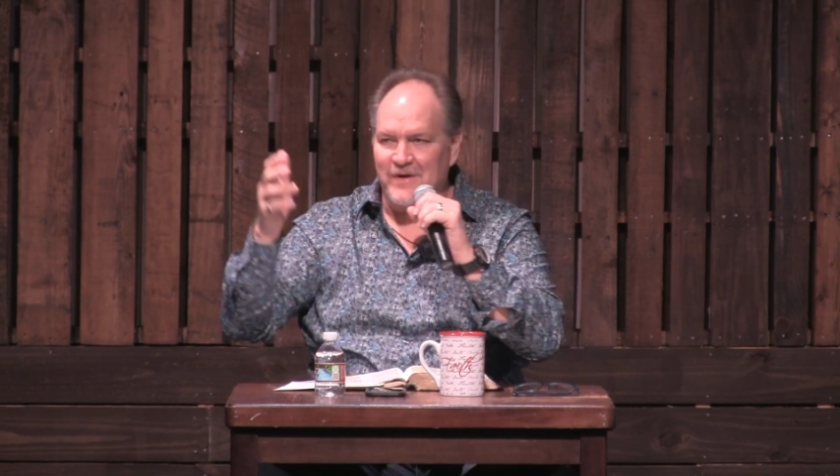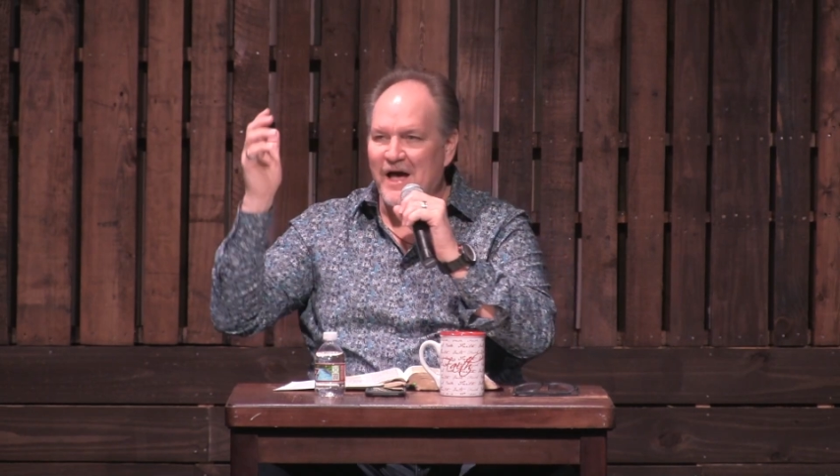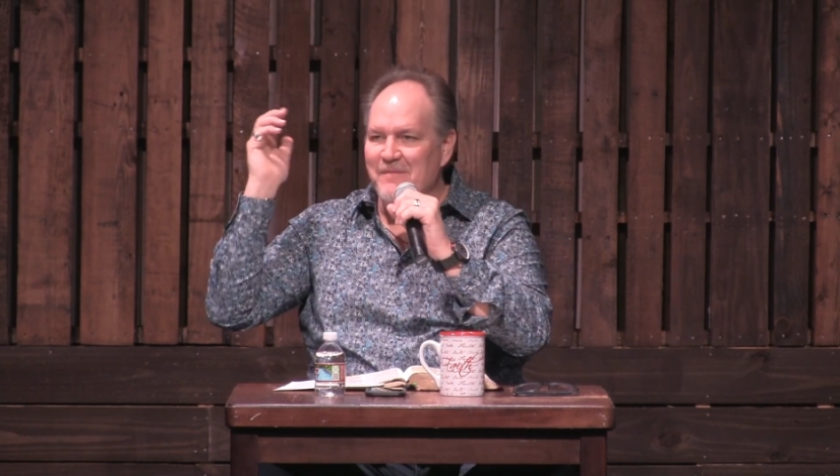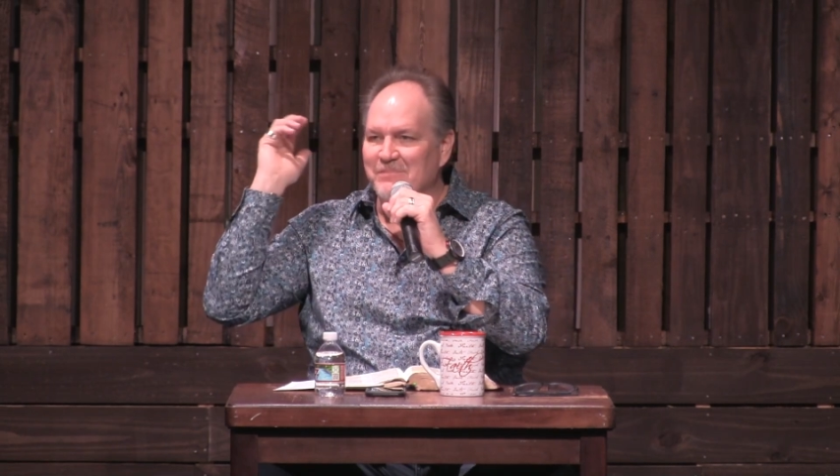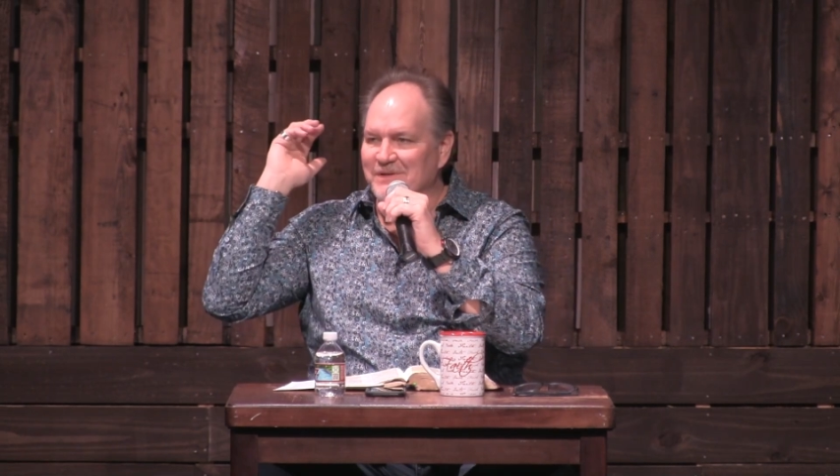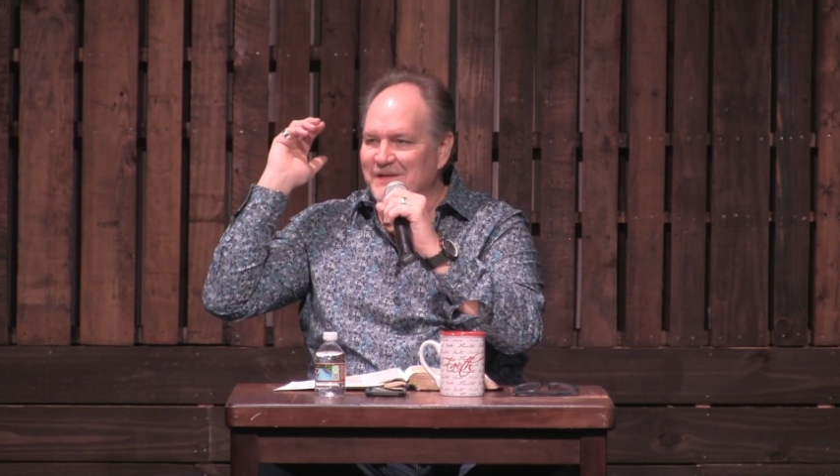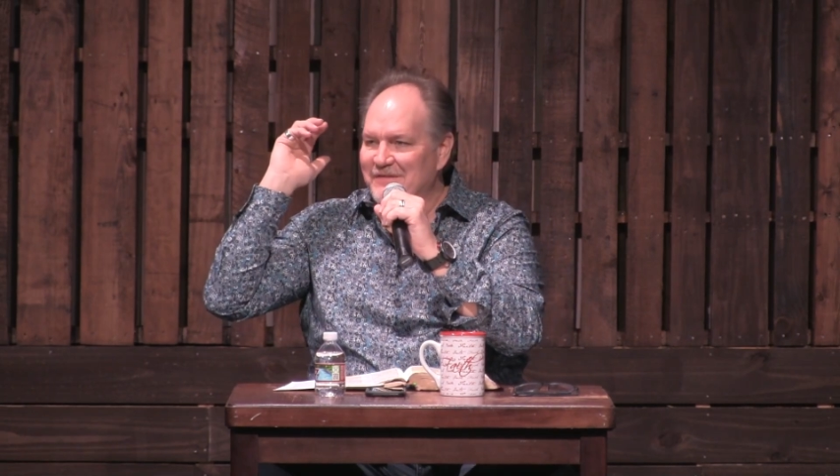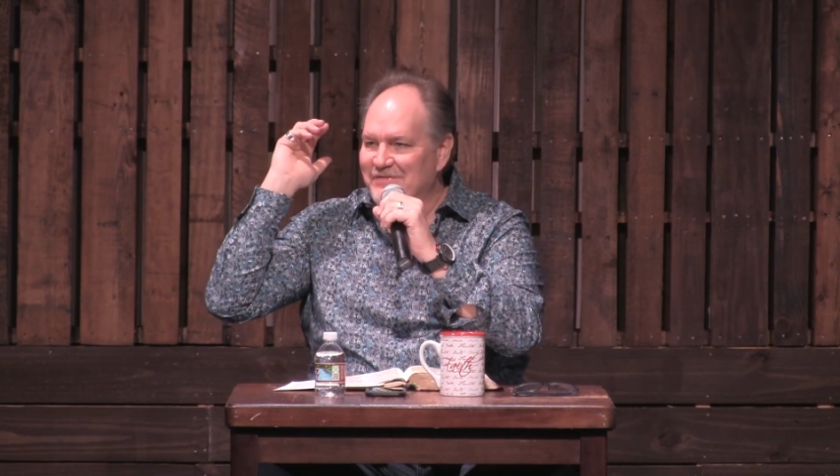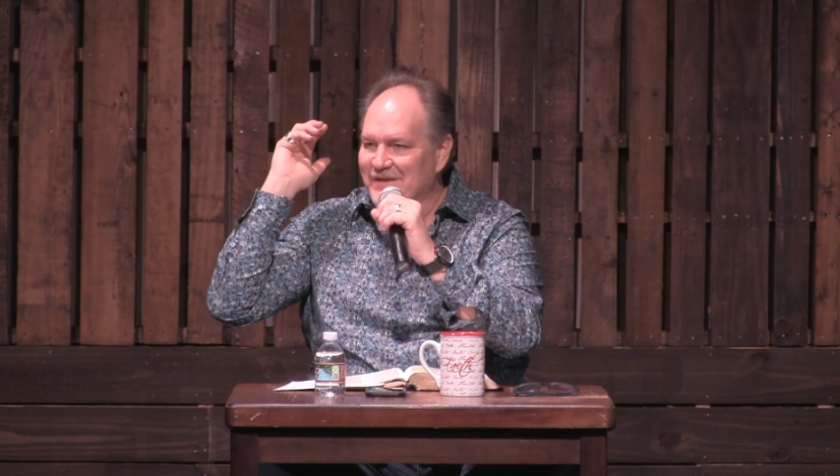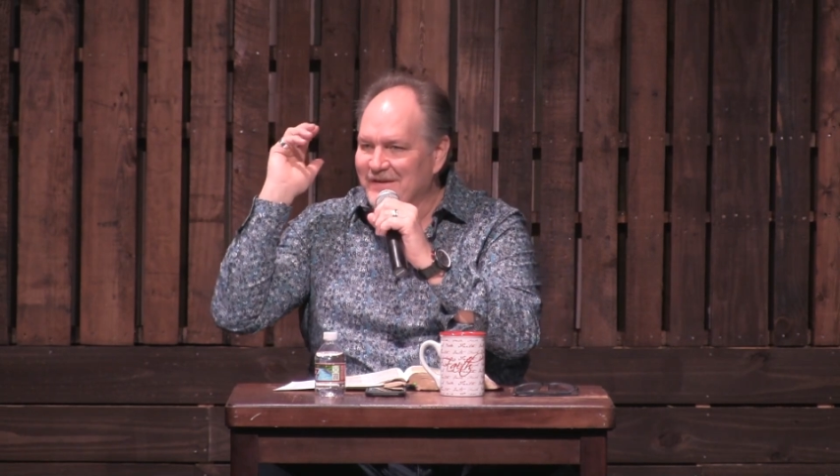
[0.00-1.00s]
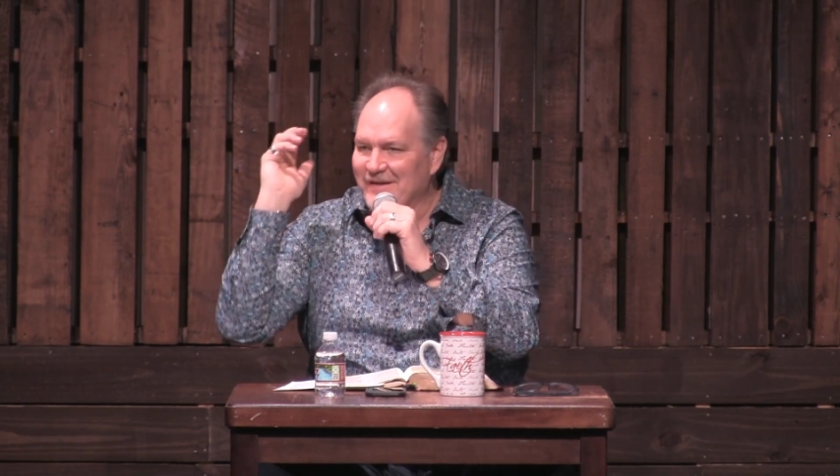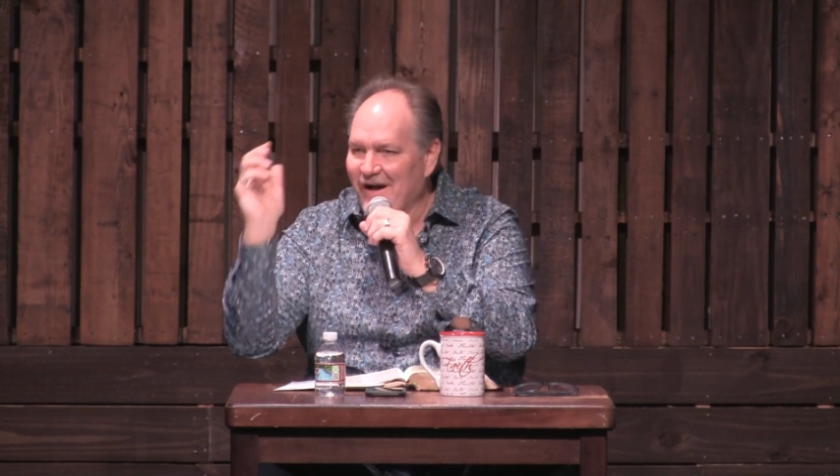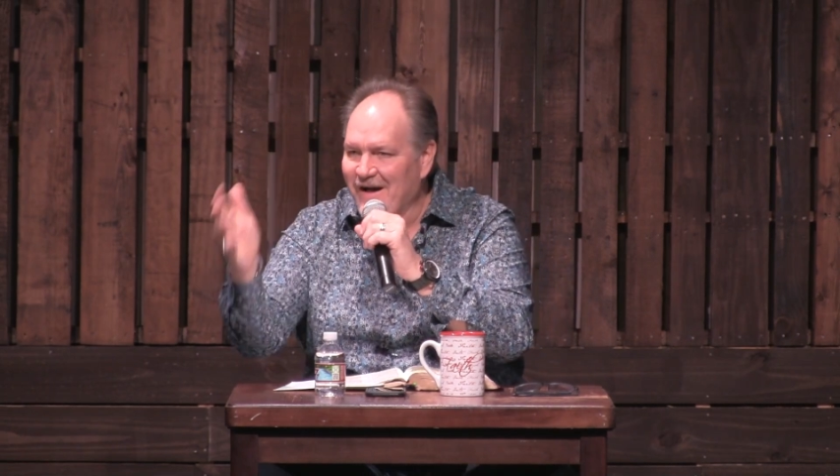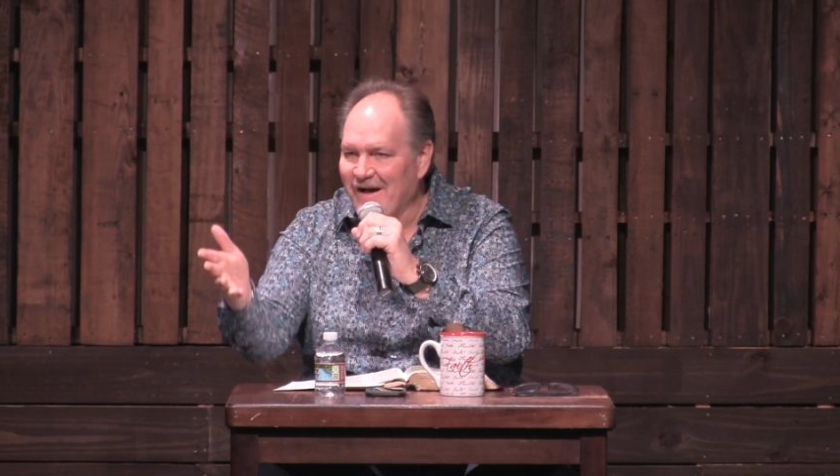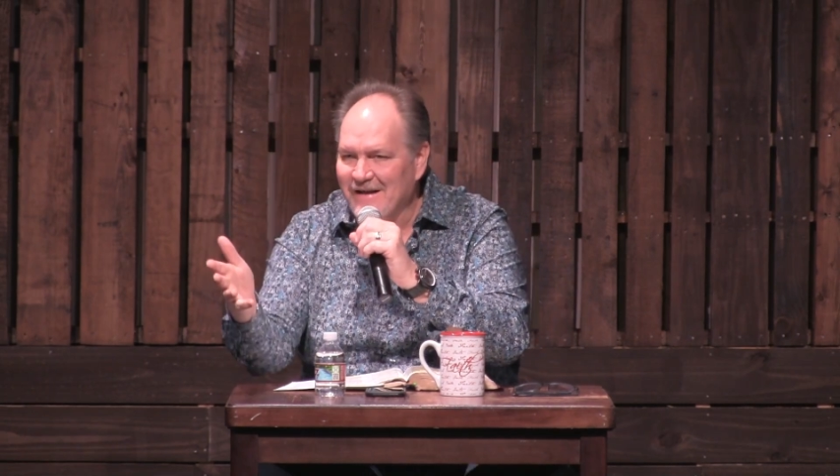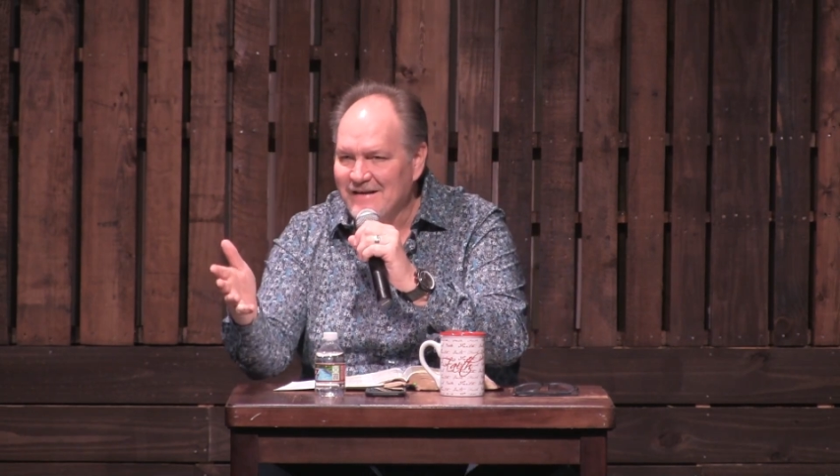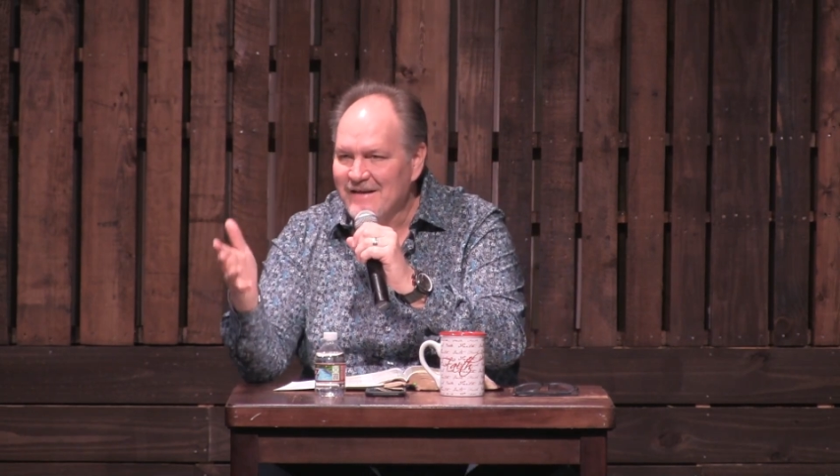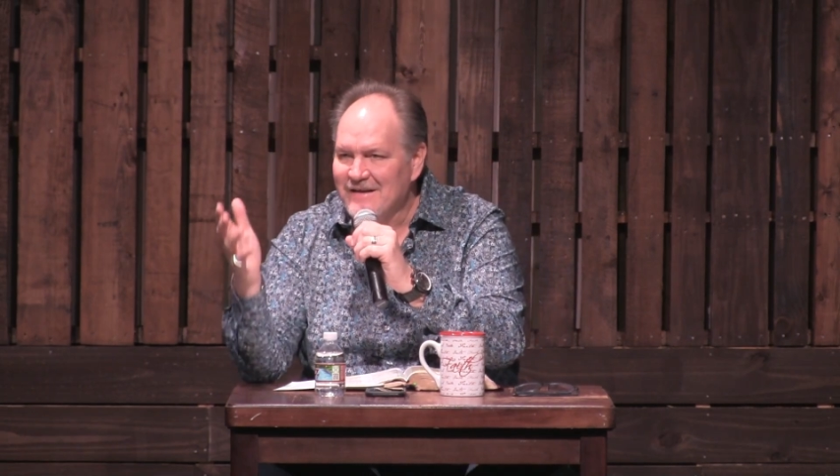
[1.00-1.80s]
I believe that God